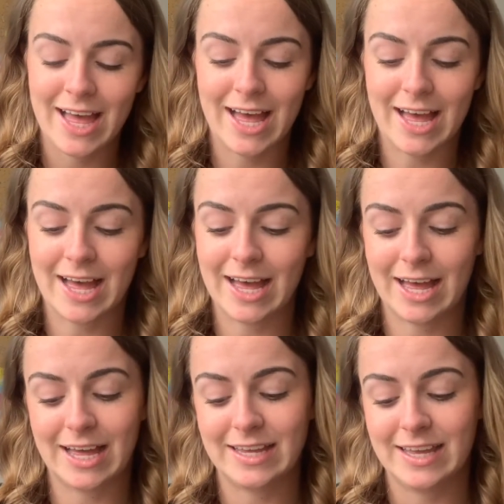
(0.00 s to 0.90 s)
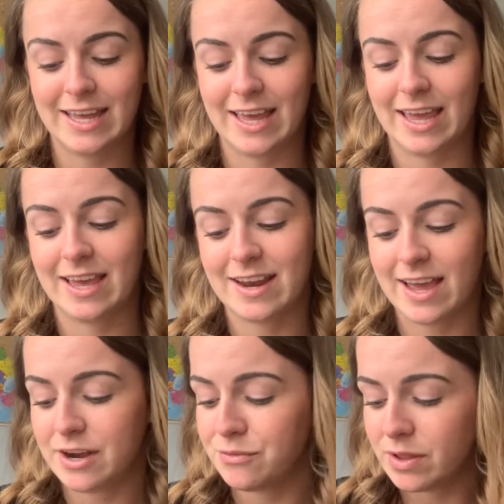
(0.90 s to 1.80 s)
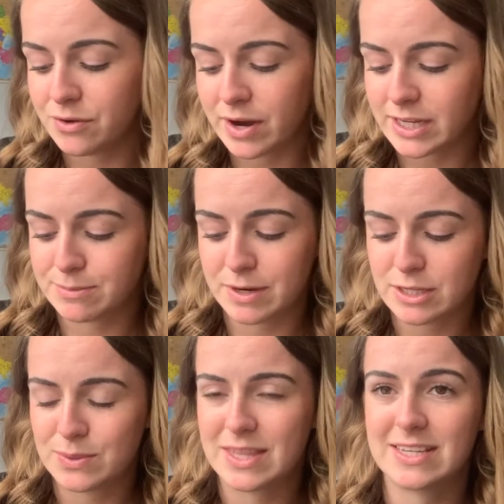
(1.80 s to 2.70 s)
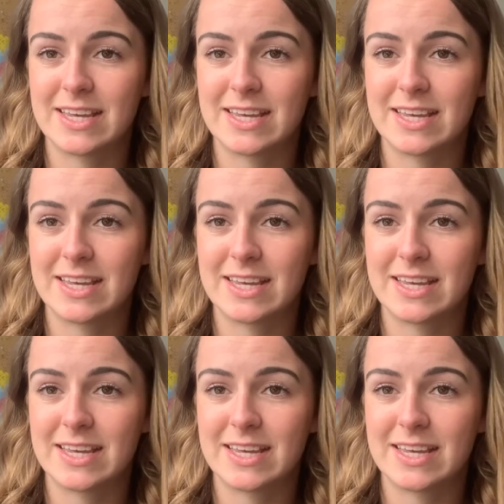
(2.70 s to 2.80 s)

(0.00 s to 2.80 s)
And I had a really great experience with this.